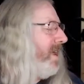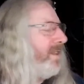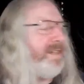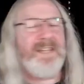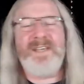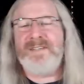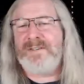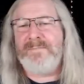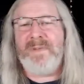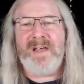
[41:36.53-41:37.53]
These
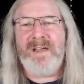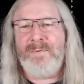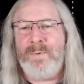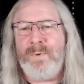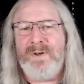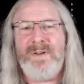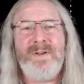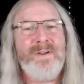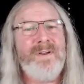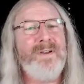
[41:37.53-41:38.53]
are my
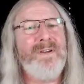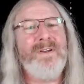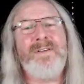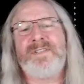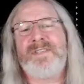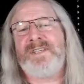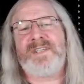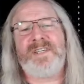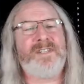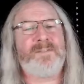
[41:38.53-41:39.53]
words, this
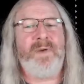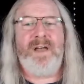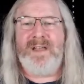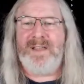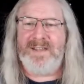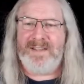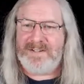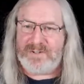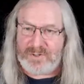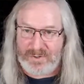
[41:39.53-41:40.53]
is my
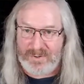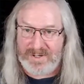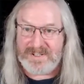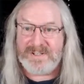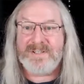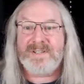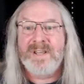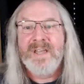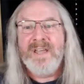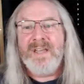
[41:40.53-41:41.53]
choice.
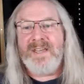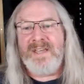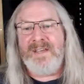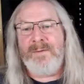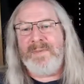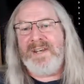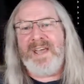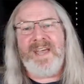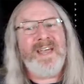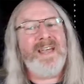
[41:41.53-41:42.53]
Hear me
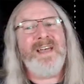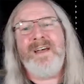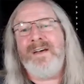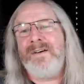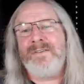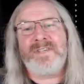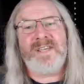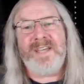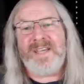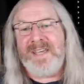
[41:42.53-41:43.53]
now,
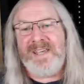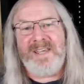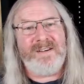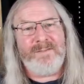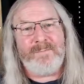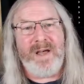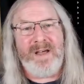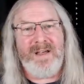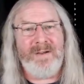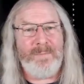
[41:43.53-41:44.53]
take heed of
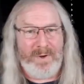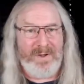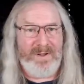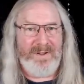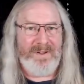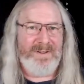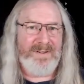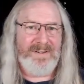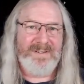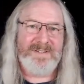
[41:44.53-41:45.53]
my
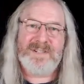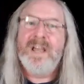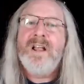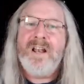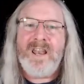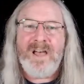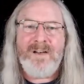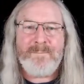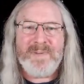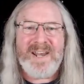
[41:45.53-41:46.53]
words.
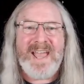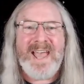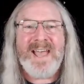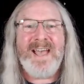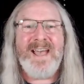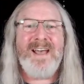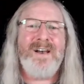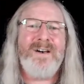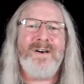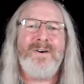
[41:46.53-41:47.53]
Love me
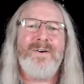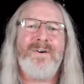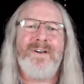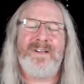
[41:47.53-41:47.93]
now.